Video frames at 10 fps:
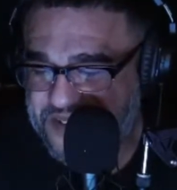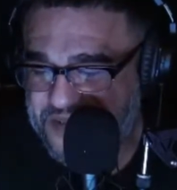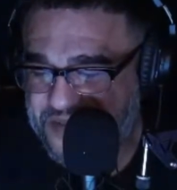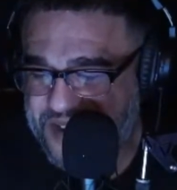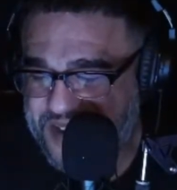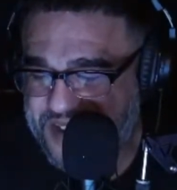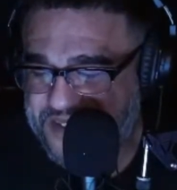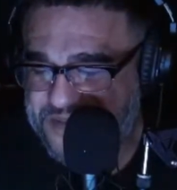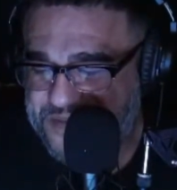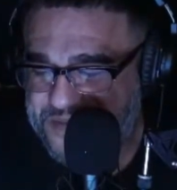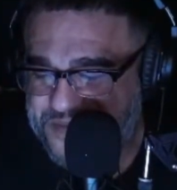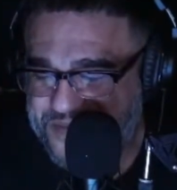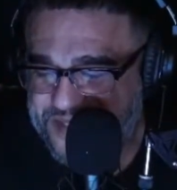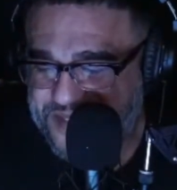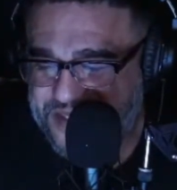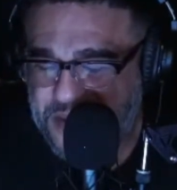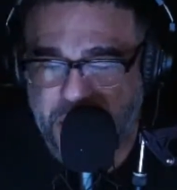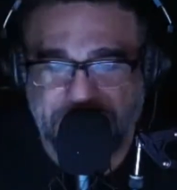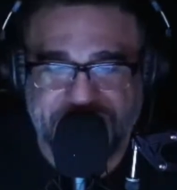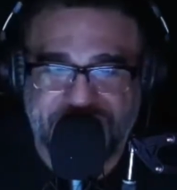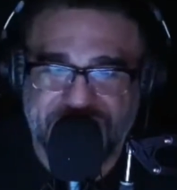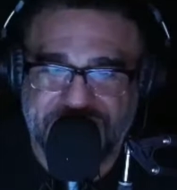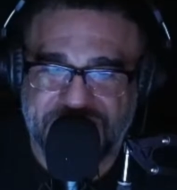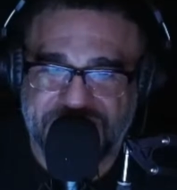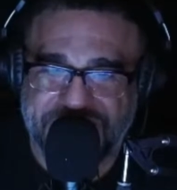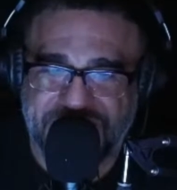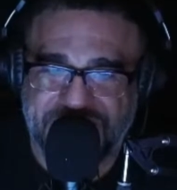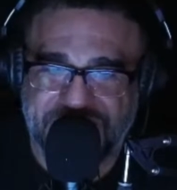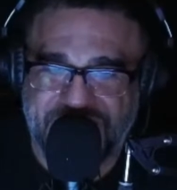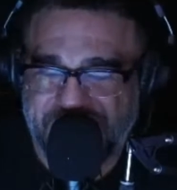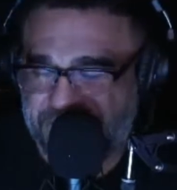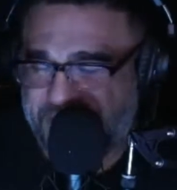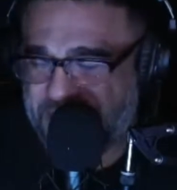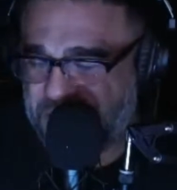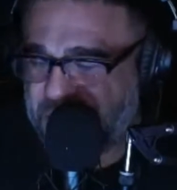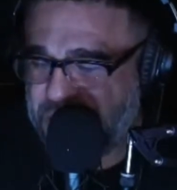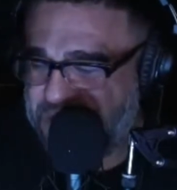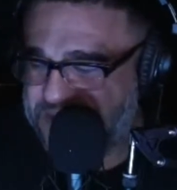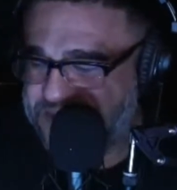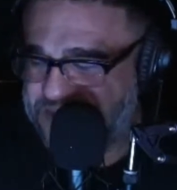Right? No big contracts during the Iraq war.